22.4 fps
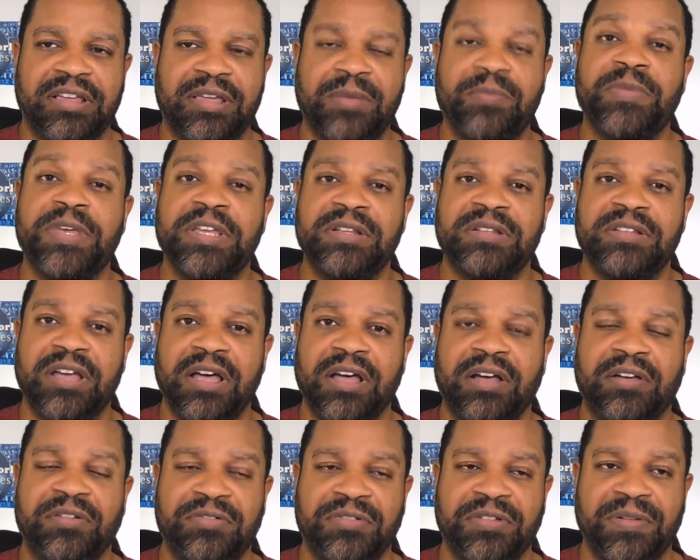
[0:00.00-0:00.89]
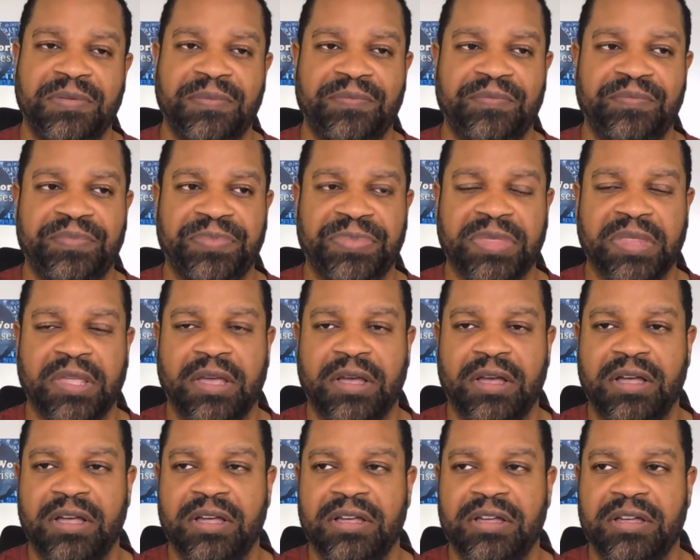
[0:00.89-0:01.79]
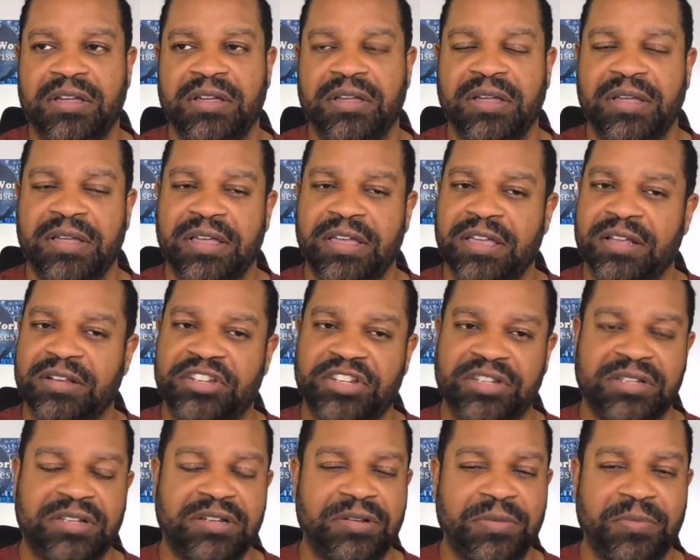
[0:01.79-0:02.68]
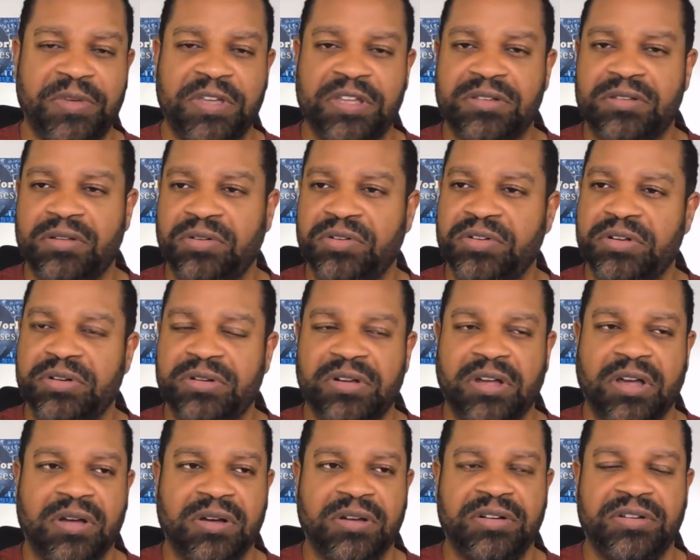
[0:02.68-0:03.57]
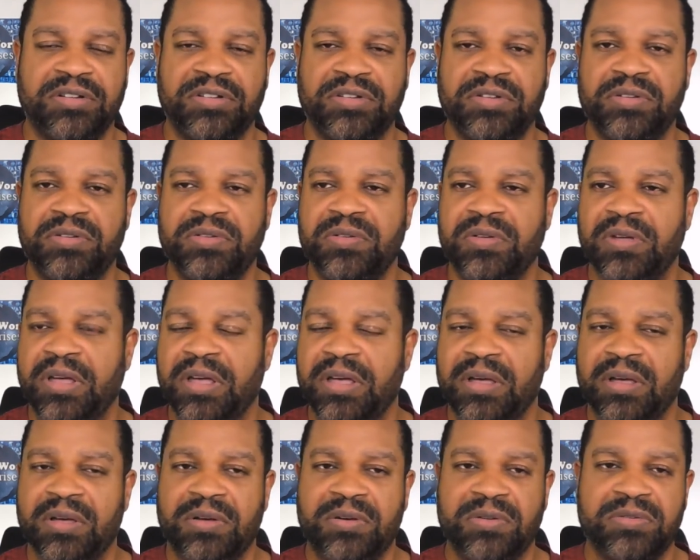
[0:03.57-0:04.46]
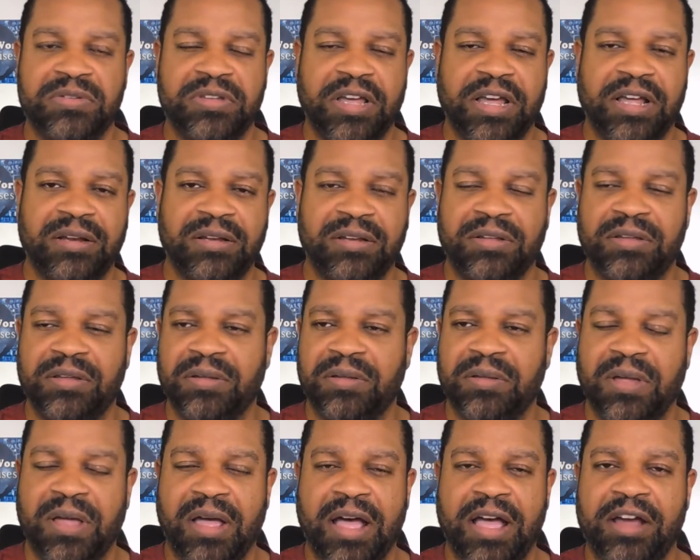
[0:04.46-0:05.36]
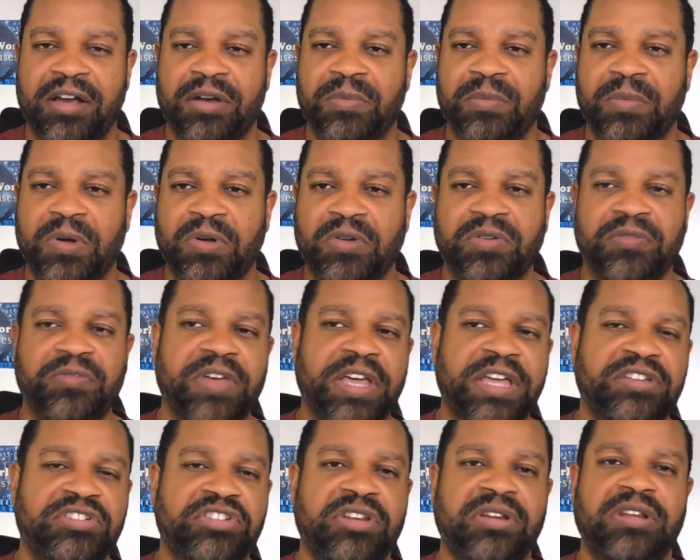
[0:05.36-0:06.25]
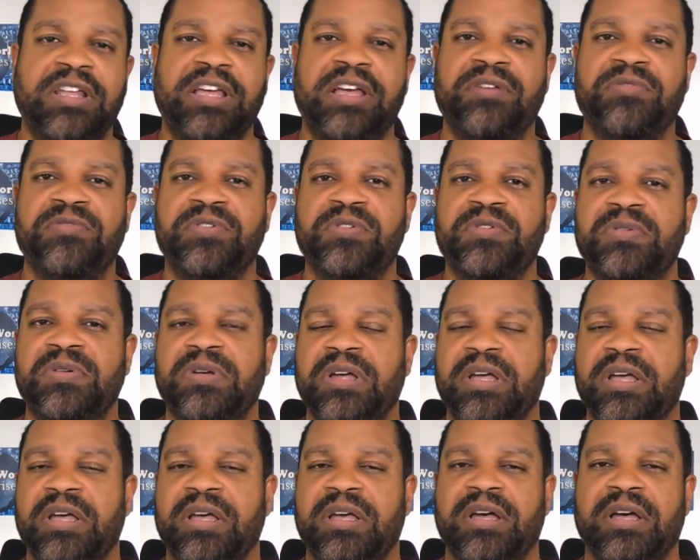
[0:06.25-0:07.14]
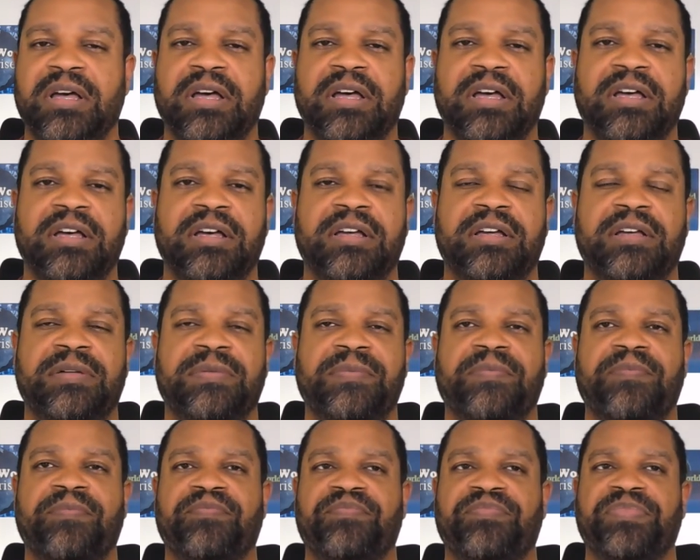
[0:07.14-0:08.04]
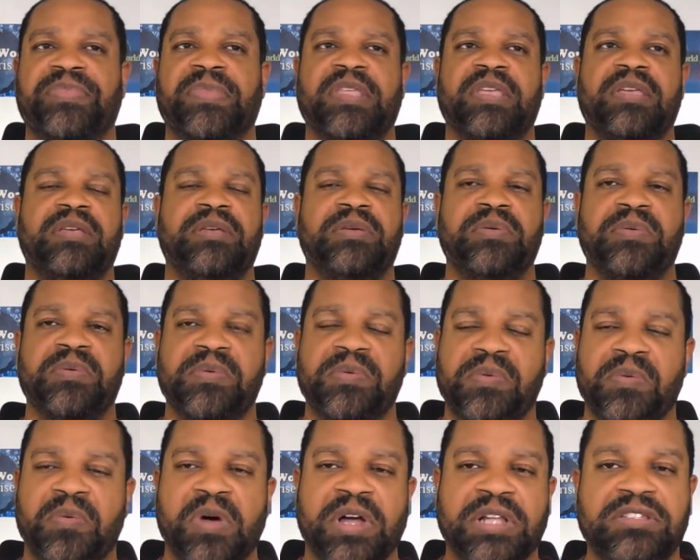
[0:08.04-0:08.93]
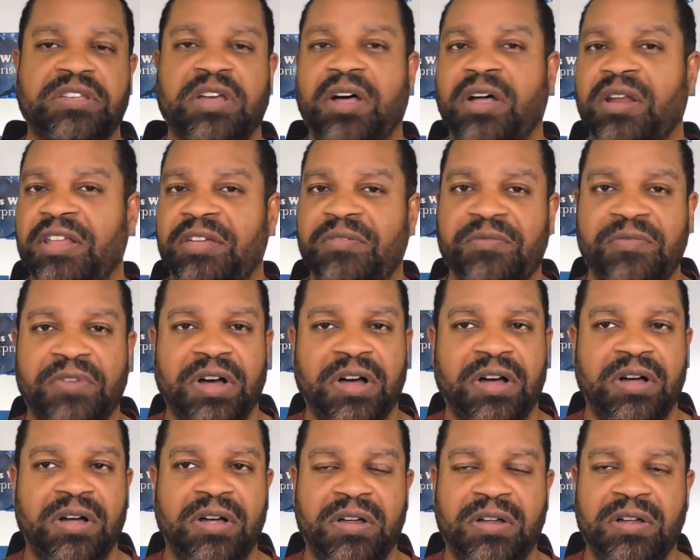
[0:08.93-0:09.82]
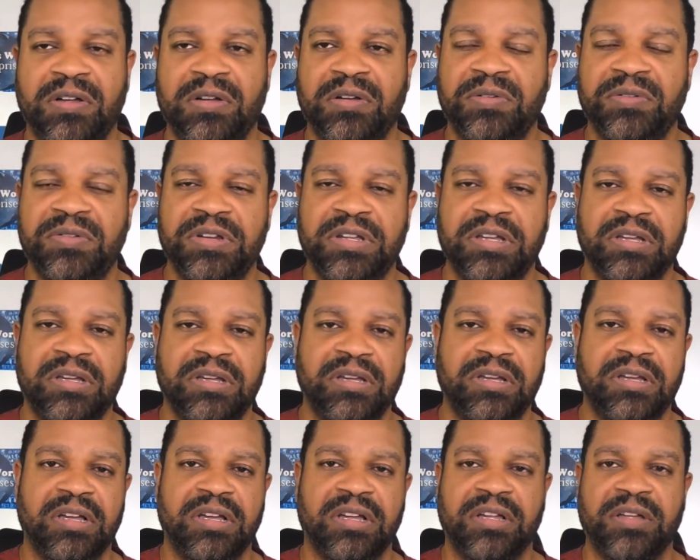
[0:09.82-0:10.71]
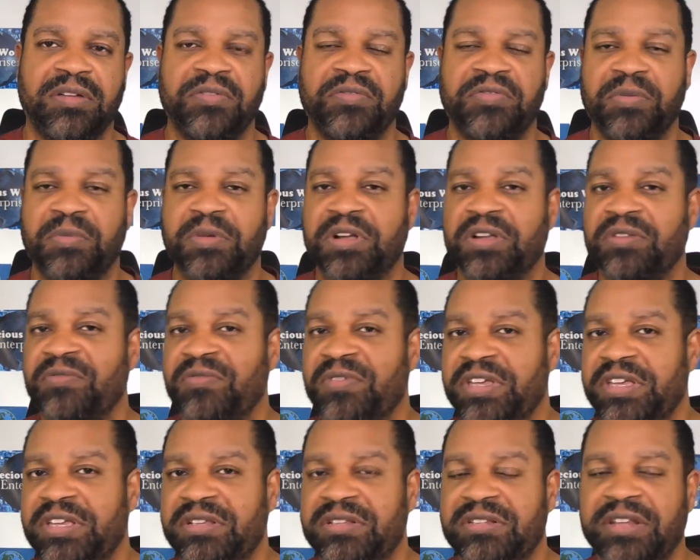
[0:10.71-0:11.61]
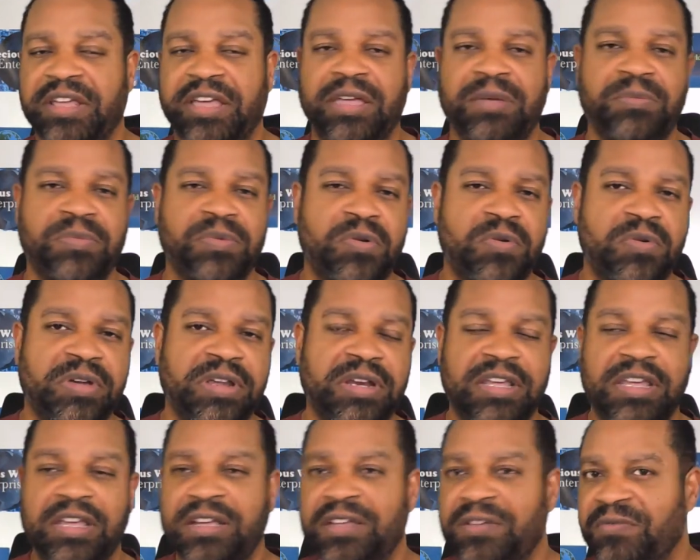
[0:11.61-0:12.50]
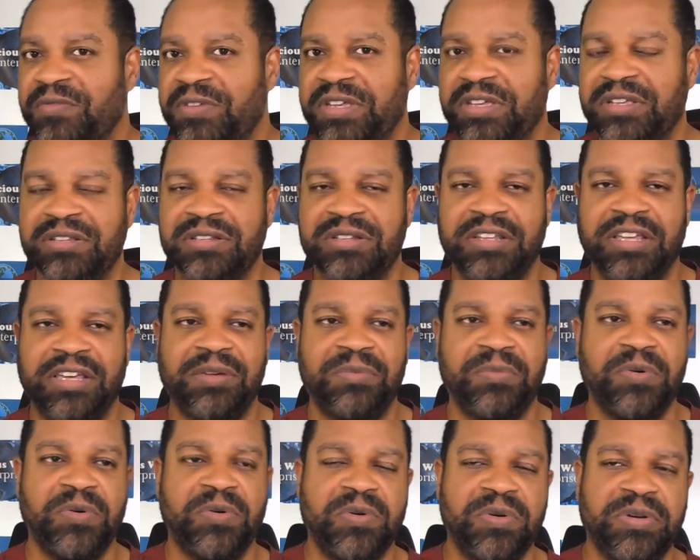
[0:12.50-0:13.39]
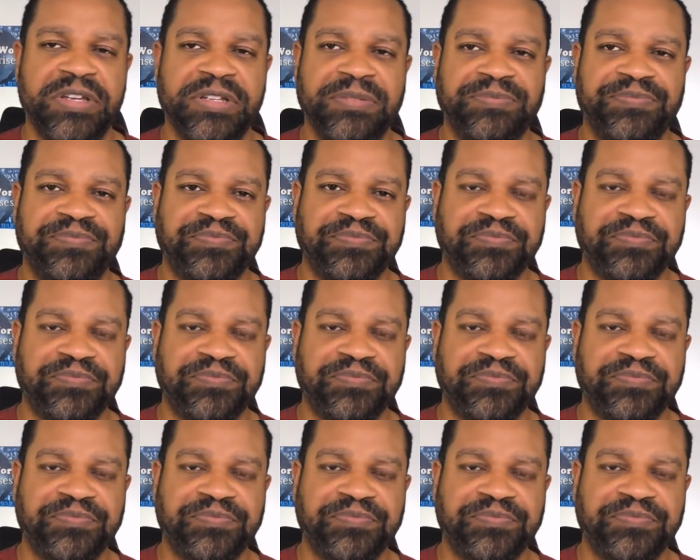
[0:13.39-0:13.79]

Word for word: can be tough. Uh, it just depends on who you're talking to, who's got the higher motivation level, uh, what's all involved uh, from a convenience standpoint, inconvenience standpoint,